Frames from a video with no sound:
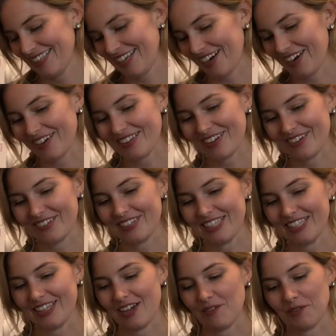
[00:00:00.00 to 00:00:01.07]
They're
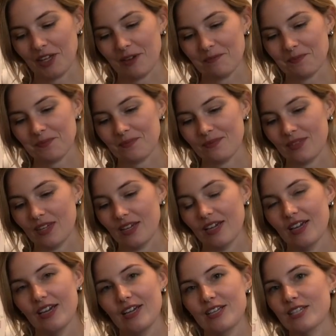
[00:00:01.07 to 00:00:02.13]
really lovely.
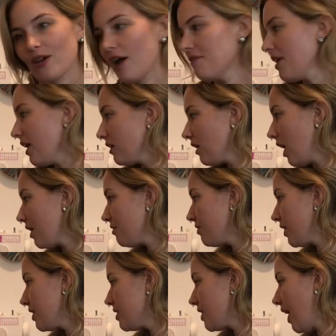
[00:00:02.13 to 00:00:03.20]
So I've had a lot of
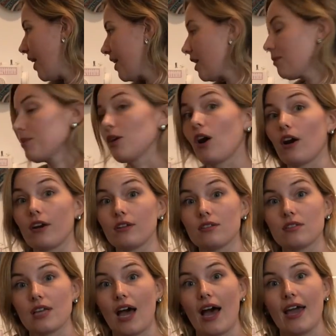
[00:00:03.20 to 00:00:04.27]
fun dyeing up
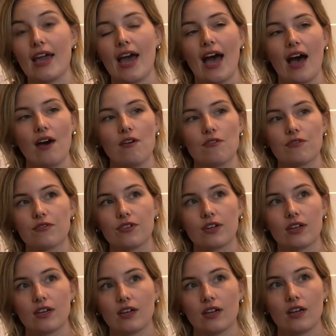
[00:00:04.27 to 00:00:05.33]
yarns. I have
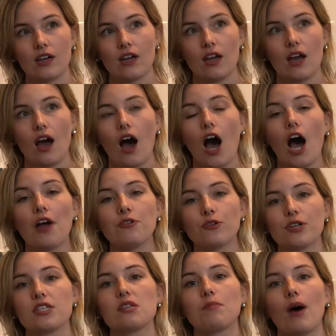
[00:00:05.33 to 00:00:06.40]

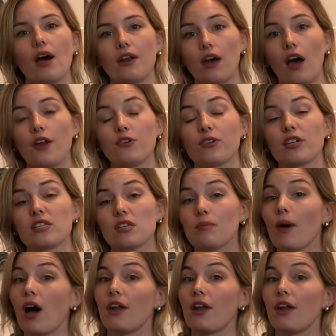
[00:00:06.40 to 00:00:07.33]
hundreds upon hundreds